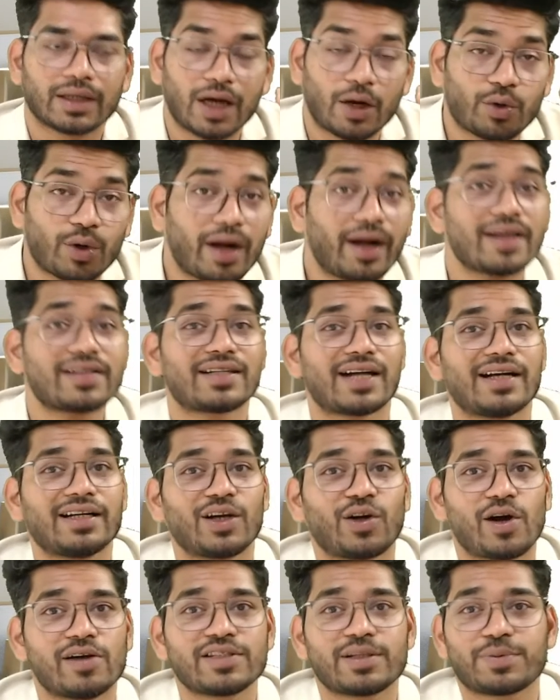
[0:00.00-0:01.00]
Now, to
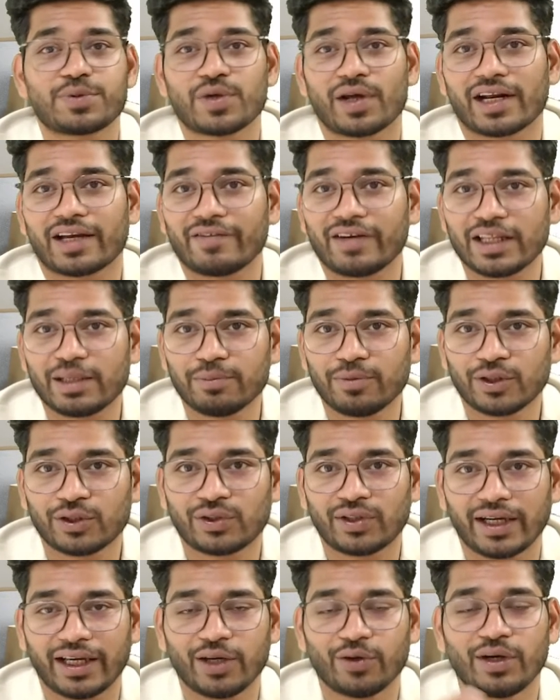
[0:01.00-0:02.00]
understand the concepts which are given in the
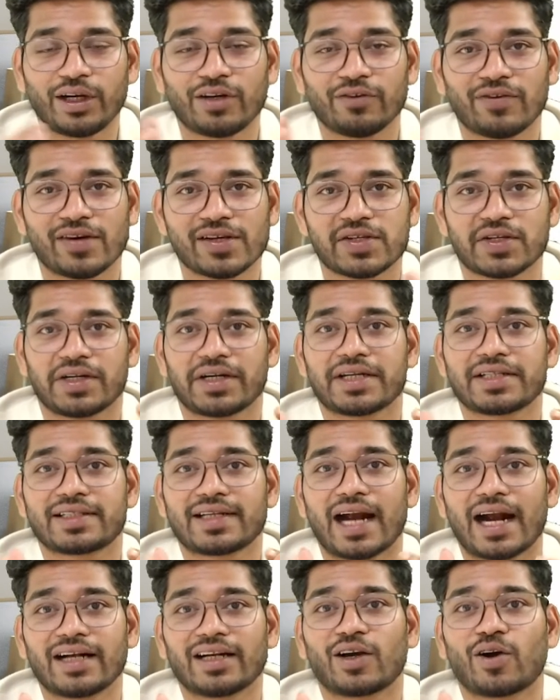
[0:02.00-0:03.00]
book 3, you need to first
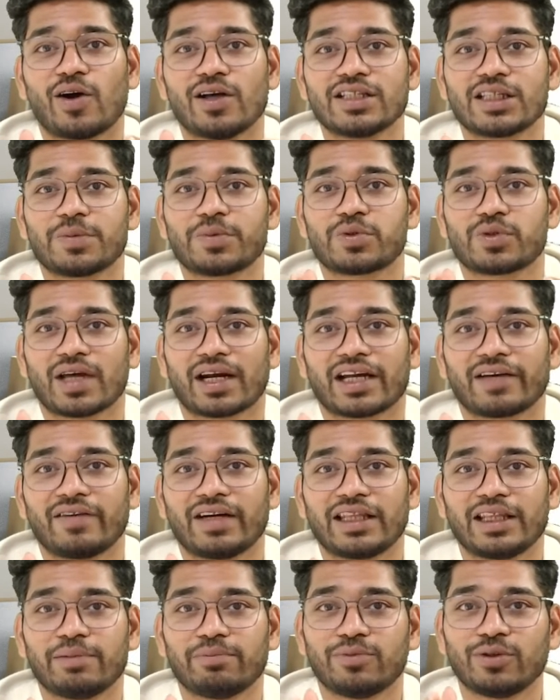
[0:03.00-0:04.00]
understand the concepts which are
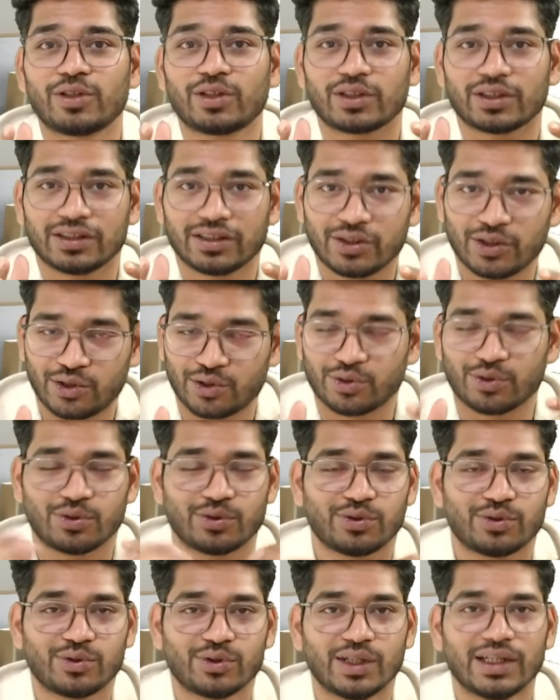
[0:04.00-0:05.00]
given in the book
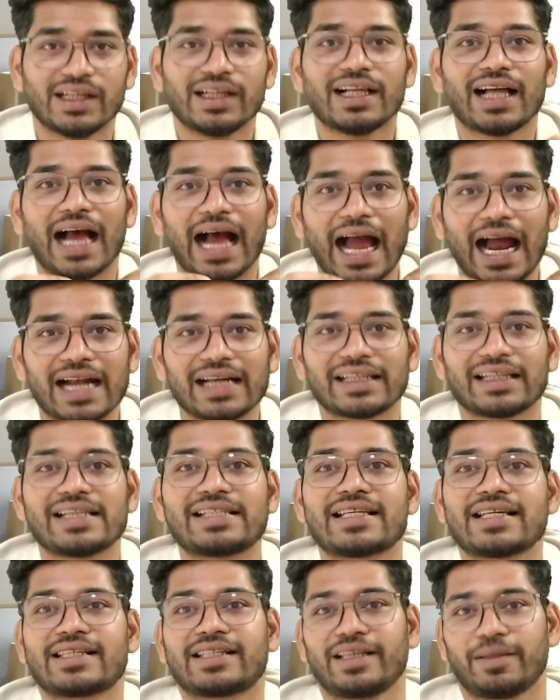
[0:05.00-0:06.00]
2. And
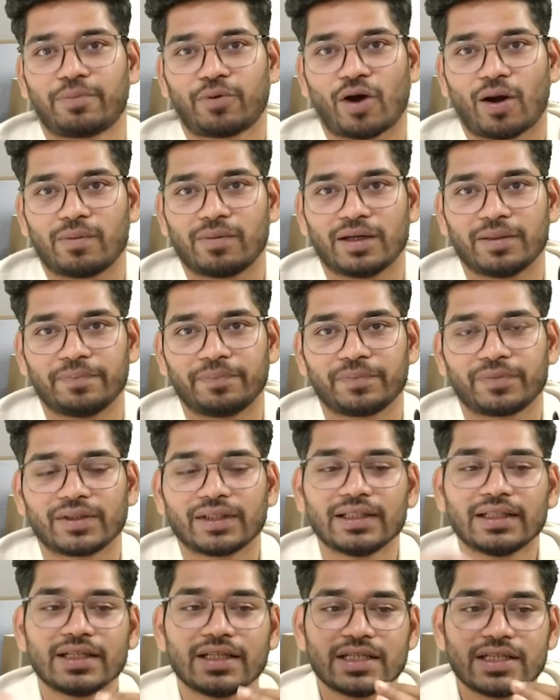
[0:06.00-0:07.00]
this is the problem.
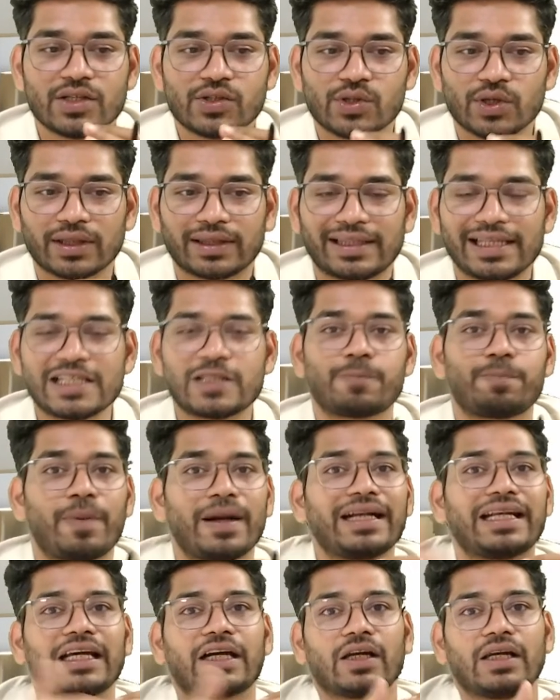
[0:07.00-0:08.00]
So this
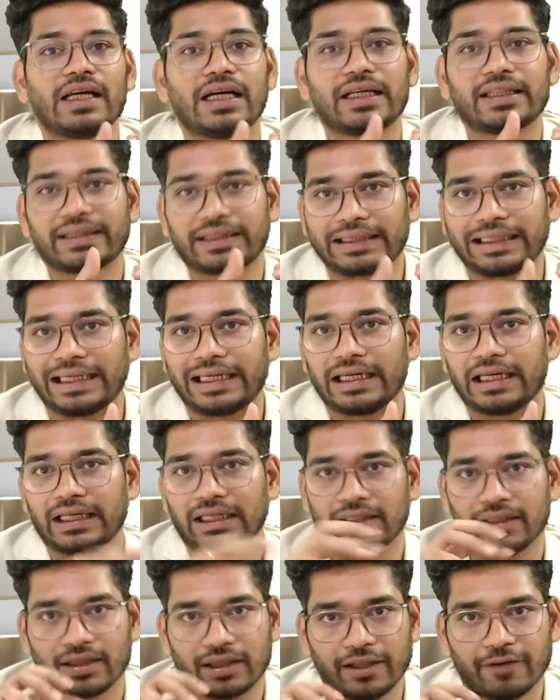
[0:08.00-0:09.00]
particular
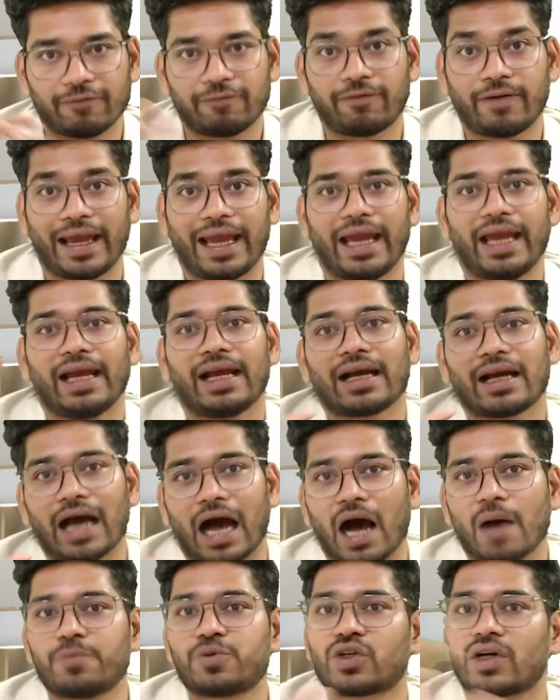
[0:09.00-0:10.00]
thing, the way
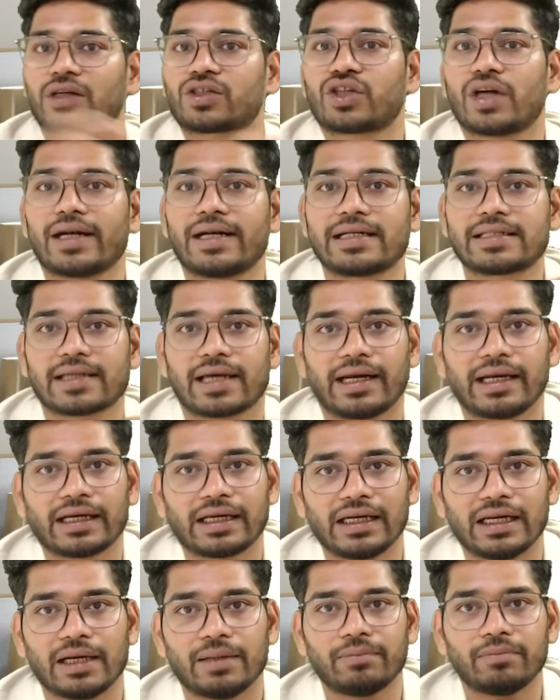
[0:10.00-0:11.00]
GARP structured its
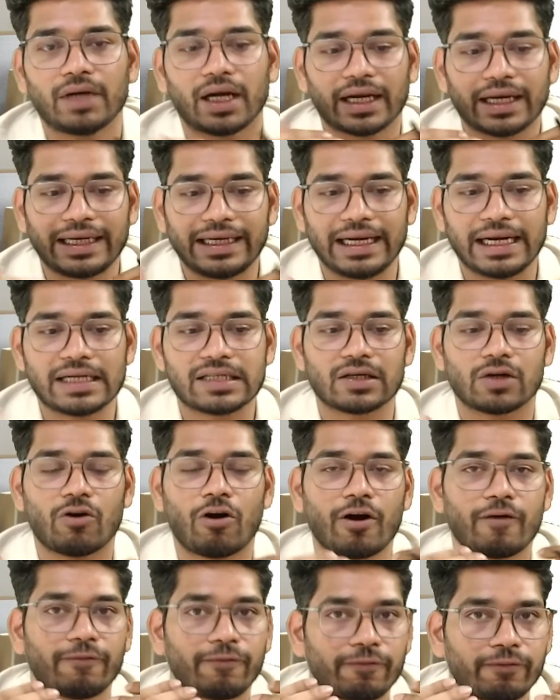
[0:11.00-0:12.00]
curriculum, creates a
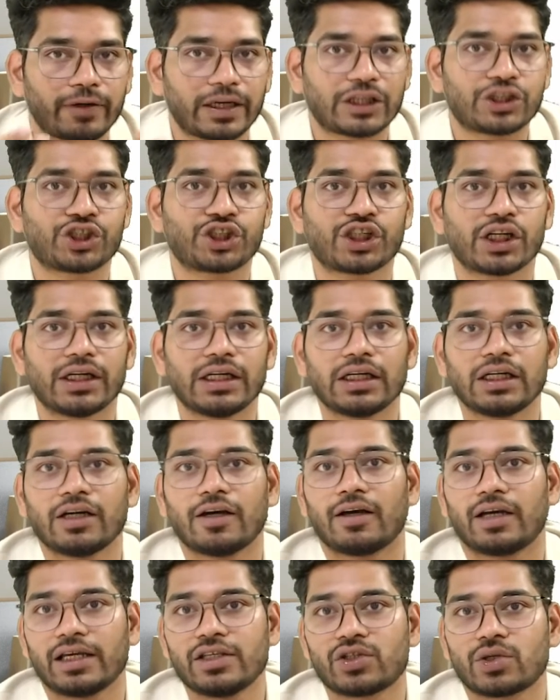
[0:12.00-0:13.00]
lot of
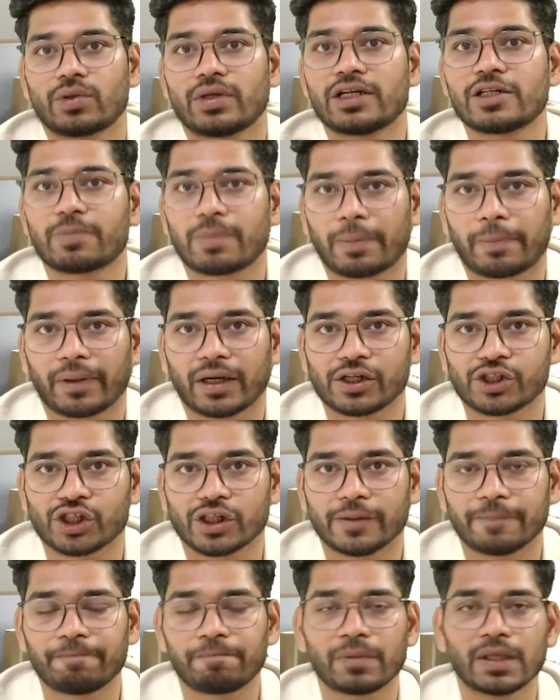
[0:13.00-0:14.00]
friction in students'
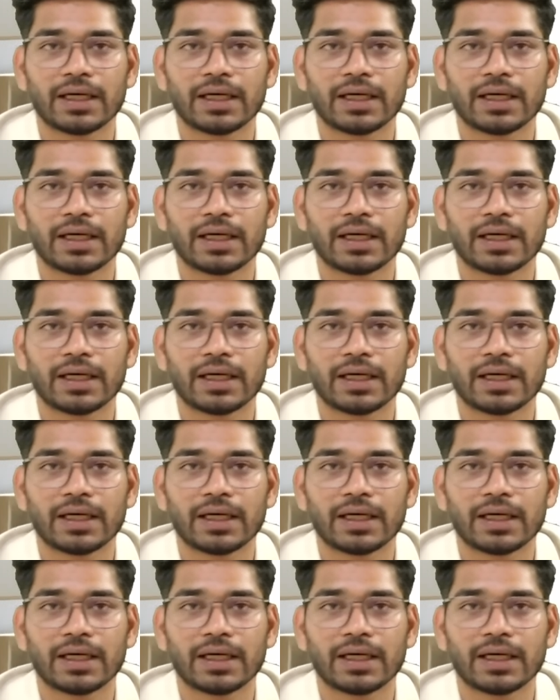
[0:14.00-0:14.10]
preparation.